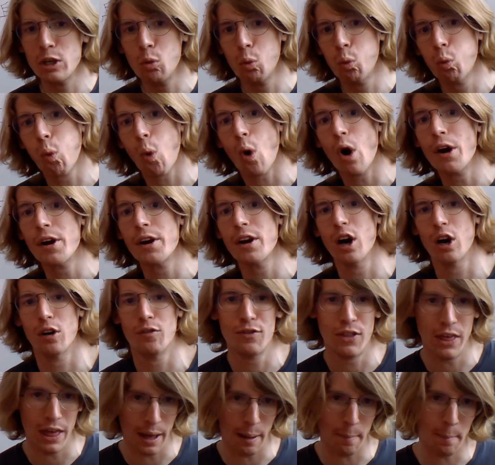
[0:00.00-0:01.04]
one
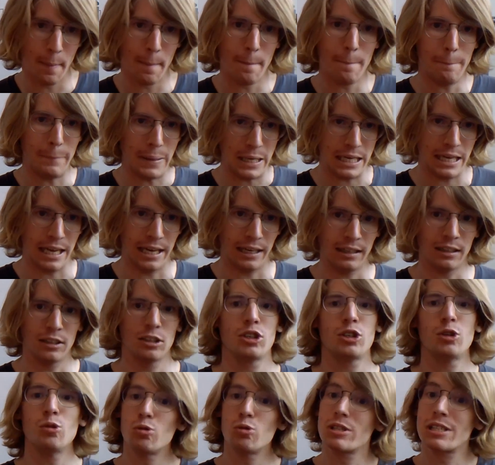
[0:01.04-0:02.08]
of them being
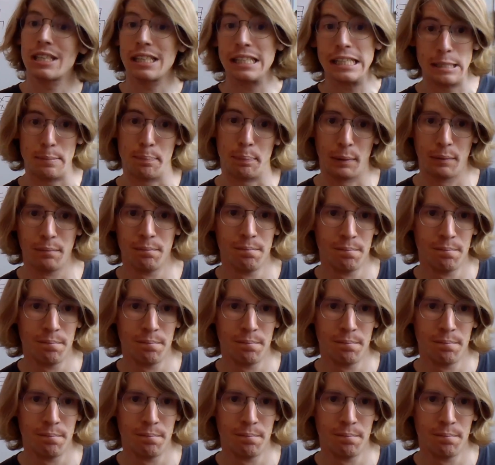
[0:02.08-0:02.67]
to sleep.